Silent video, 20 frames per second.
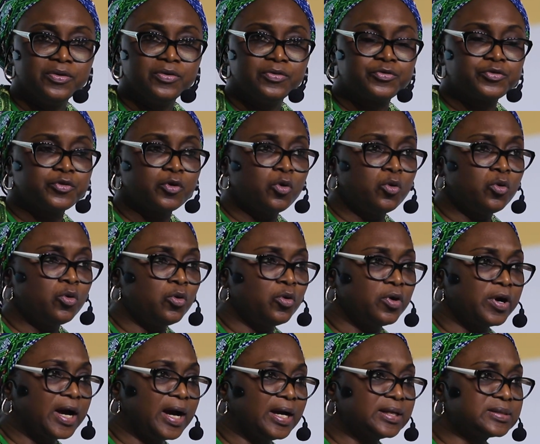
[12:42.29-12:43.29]
So
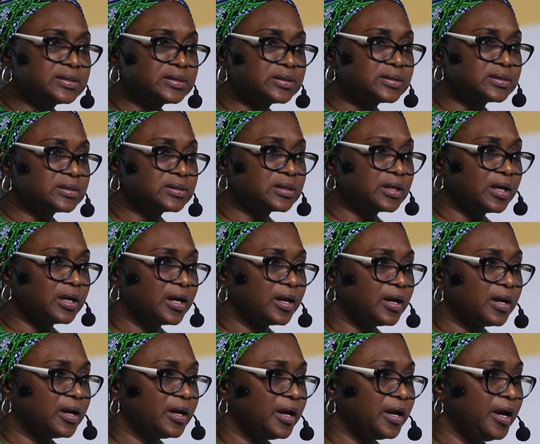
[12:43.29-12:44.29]
as
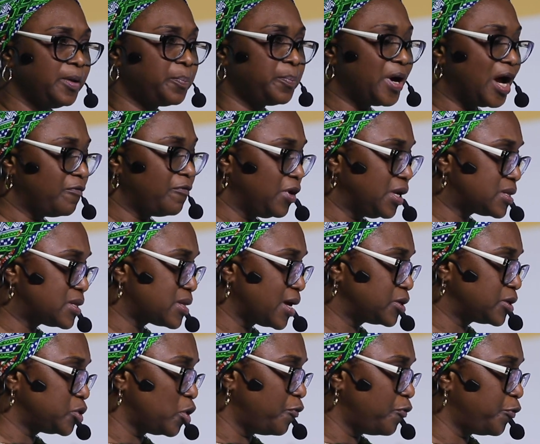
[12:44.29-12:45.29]
a private
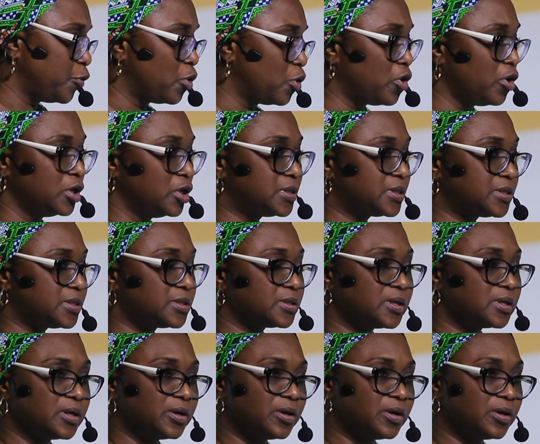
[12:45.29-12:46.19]
sector focused